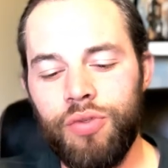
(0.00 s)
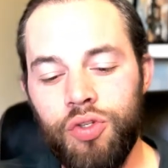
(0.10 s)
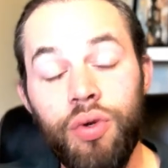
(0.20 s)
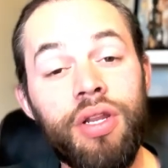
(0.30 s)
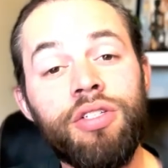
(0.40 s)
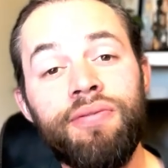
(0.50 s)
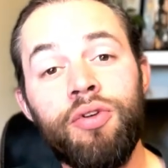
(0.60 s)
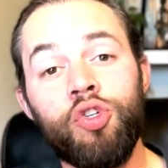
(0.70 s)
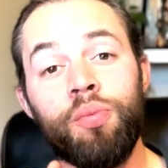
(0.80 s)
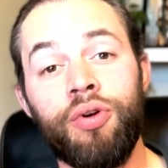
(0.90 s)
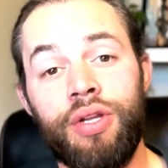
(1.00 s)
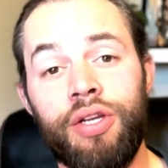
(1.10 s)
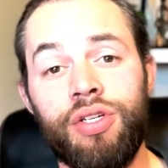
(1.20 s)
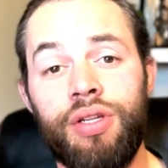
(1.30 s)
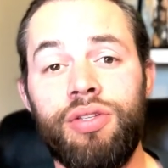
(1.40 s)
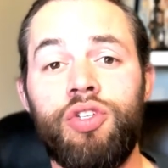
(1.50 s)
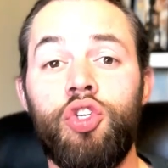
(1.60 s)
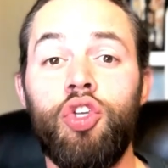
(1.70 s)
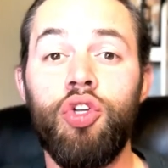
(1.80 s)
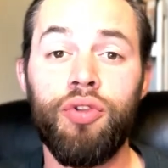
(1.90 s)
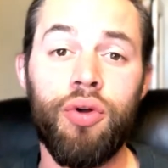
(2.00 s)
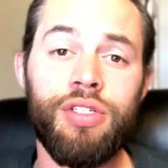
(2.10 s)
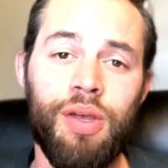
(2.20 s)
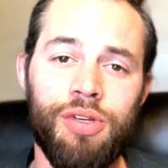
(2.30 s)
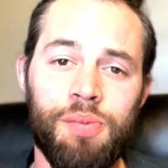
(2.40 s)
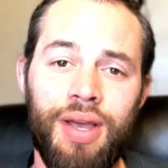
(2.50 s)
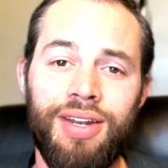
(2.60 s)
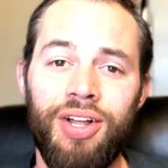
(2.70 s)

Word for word: So getting to future predictions, you'll notice that we spent